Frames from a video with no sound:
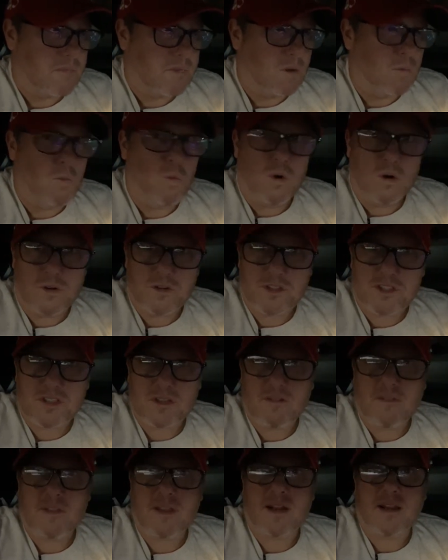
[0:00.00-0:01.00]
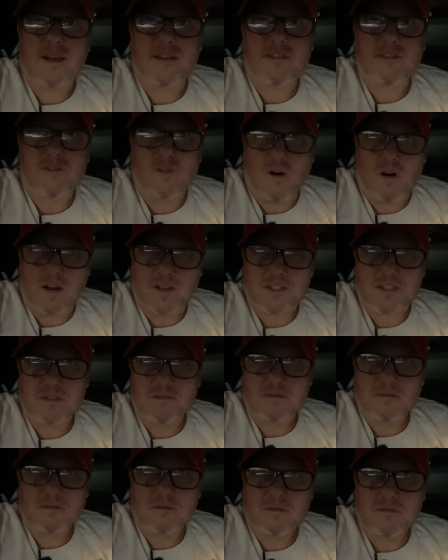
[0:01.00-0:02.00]
they're worse than I thought,
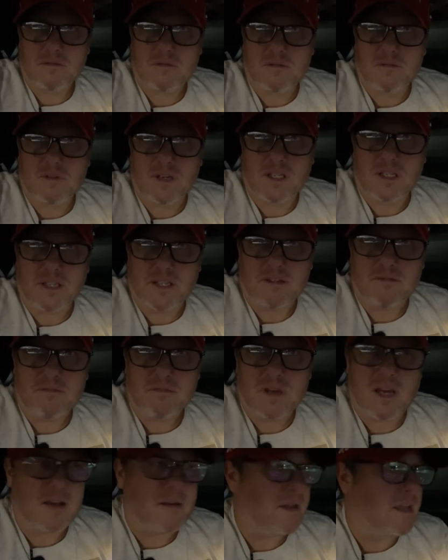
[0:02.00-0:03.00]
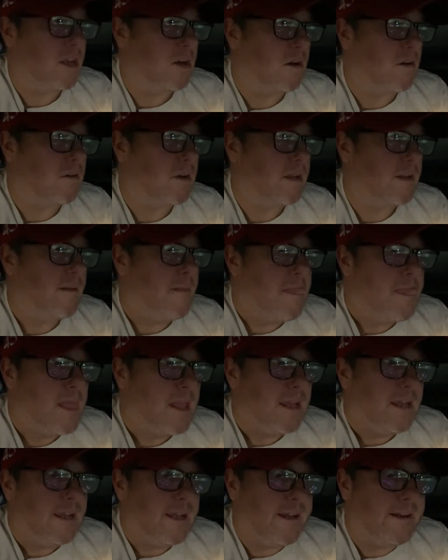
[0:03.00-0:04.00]
really.
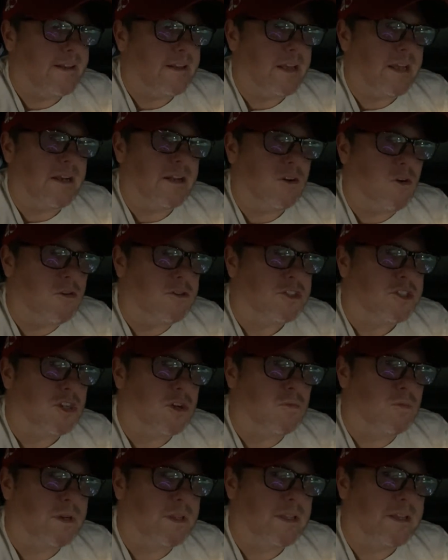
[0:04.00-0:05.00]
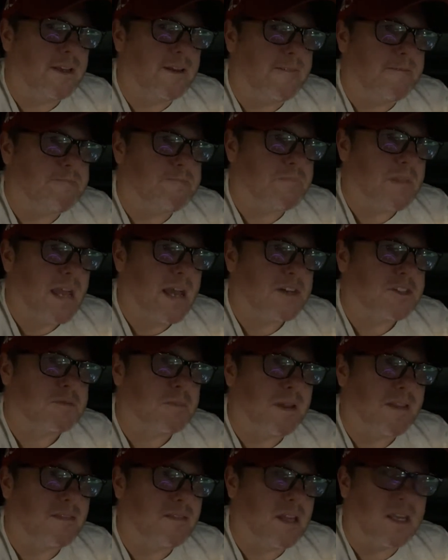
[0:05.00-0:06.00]
It also really
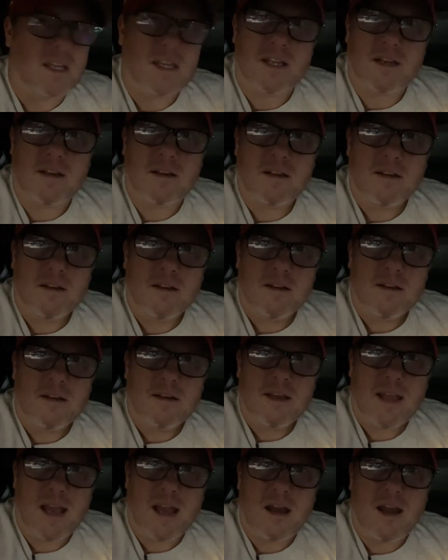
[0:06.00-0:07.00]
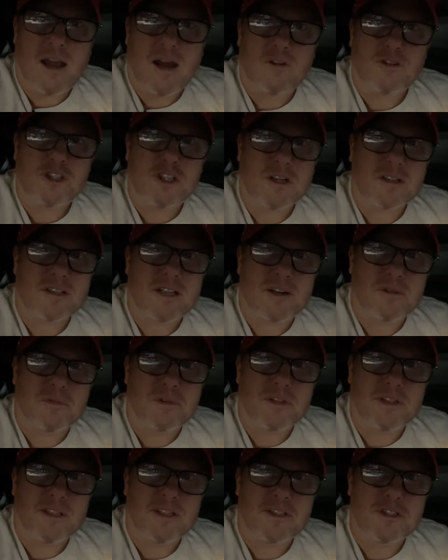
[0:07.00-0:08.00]
has me thinking, how checked out
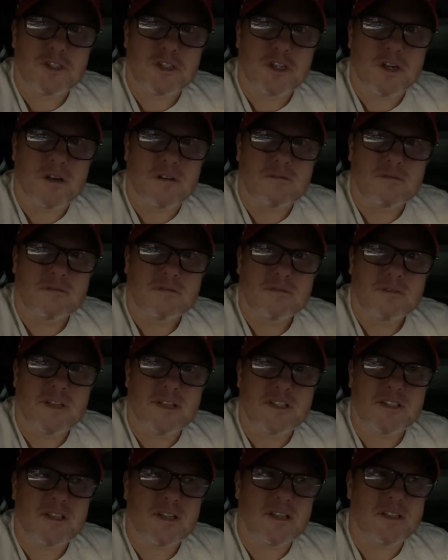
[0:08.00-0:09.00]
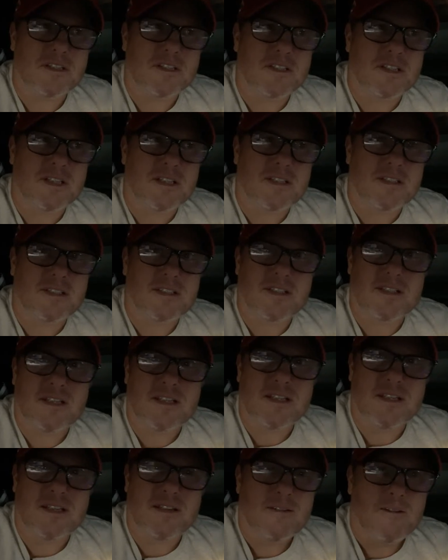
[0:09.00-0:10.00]
really is Joe? Is
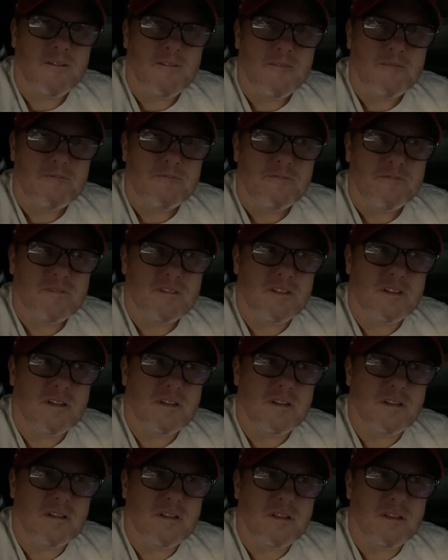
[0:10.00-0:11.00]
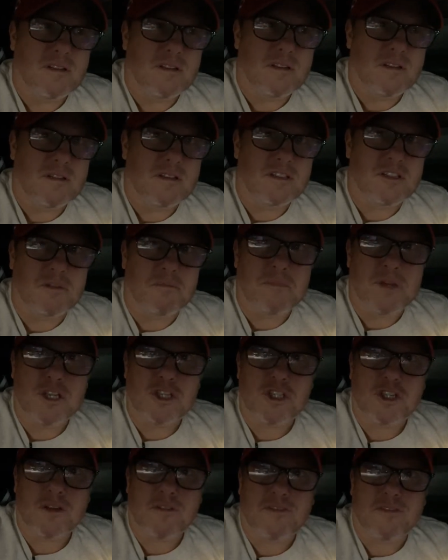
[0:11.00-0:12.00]
the
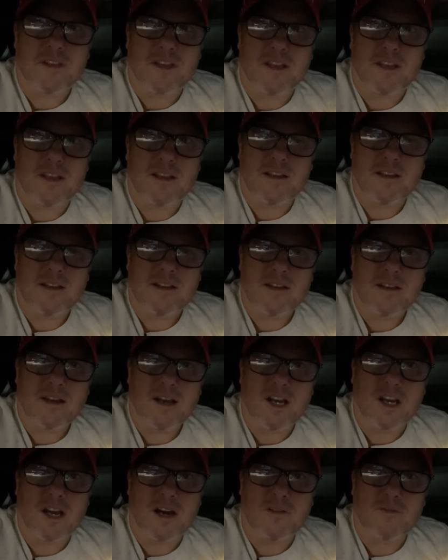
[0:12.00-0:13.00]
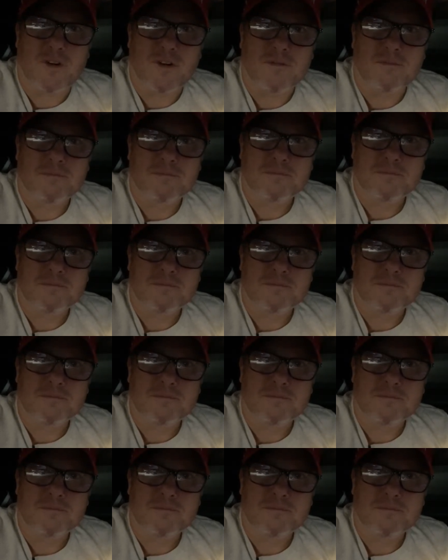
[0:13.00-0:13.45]
dementia thing a cover?